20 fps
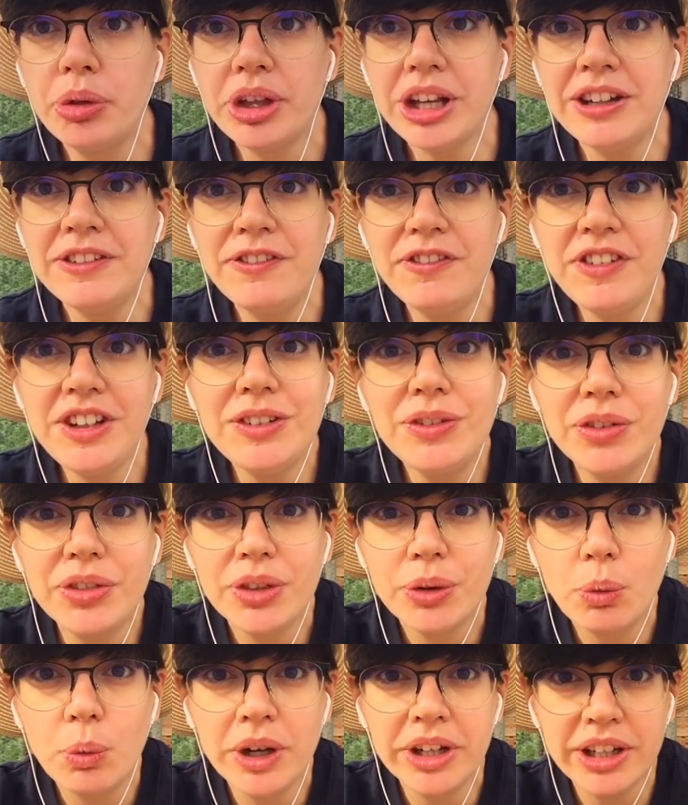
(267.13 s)
and
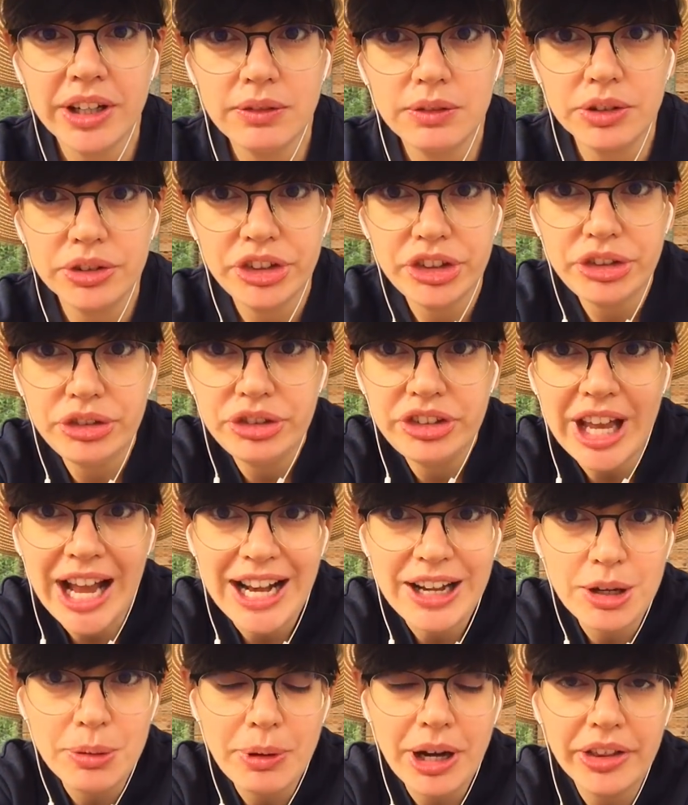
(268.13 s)
fifth one I wanted to
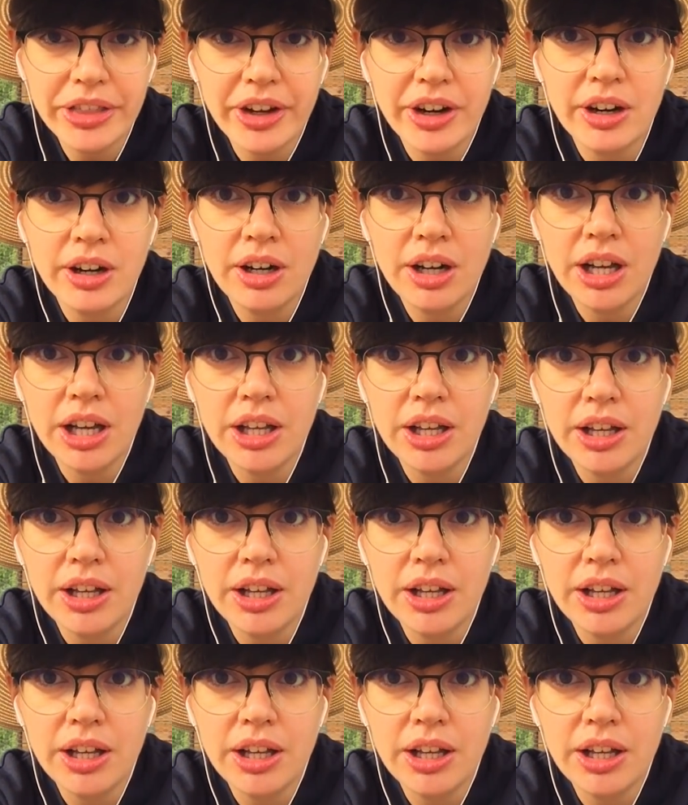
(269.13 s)
tell you about are